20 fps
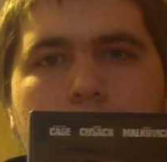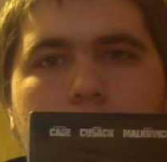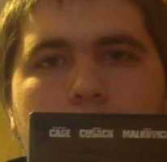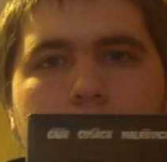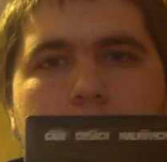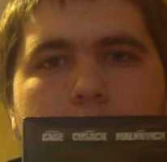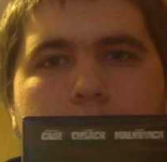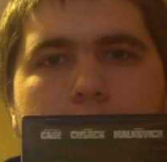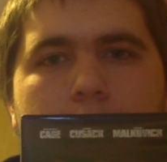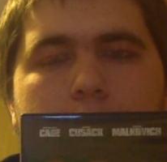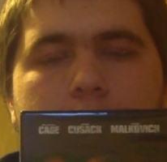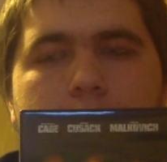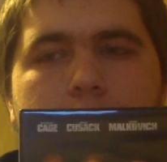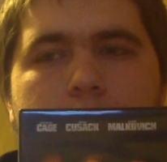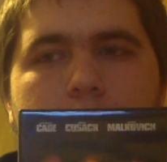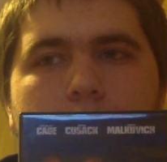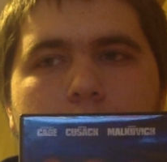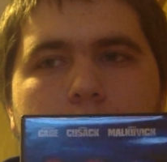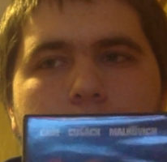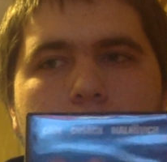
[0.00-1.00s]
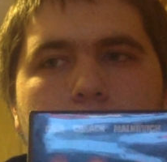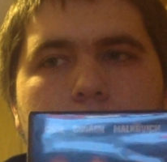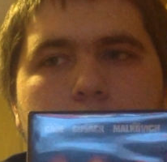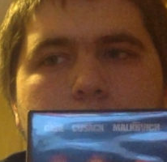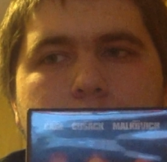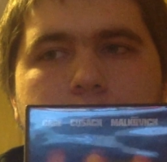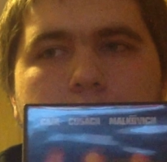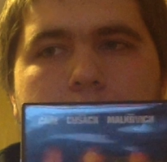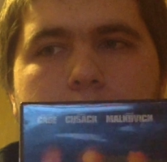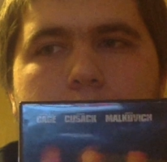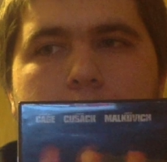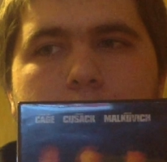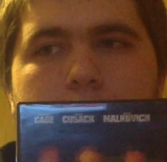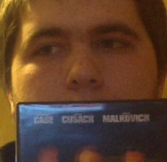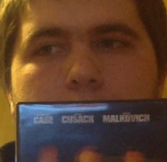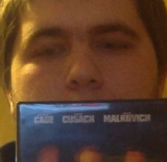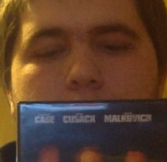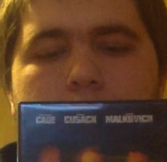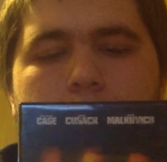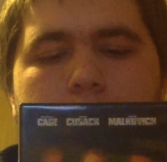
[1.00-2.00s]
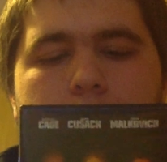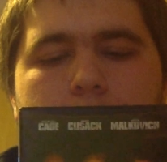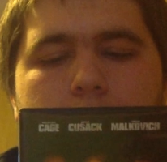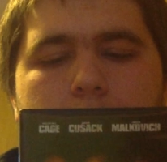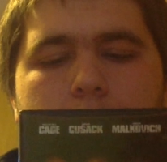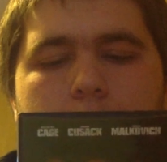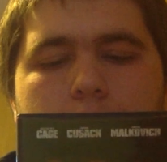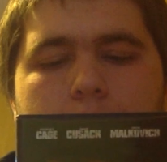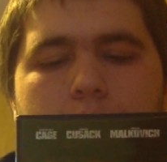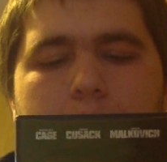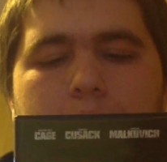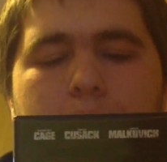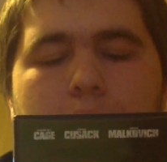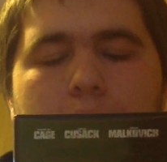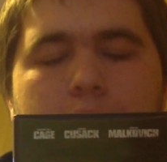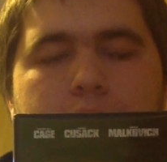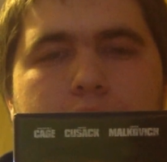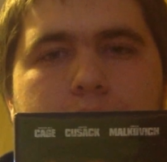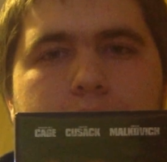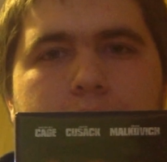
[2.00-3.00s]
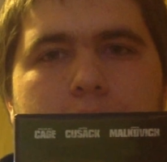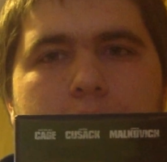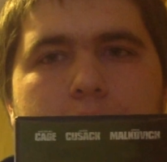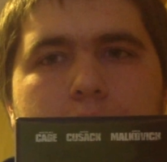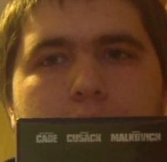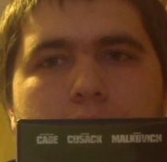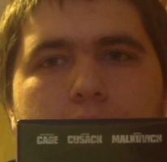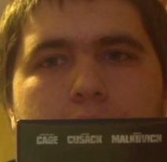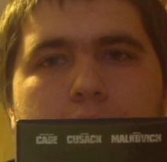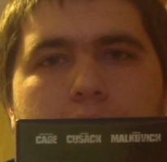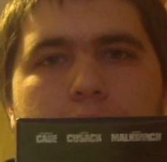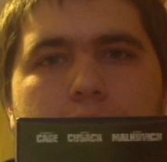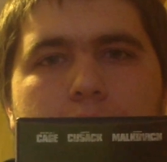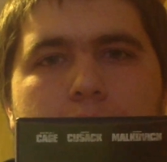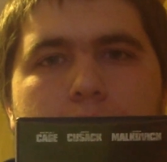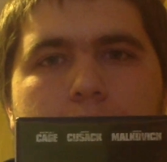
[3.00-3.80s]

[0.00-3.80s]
And there's, like, a bunch of people that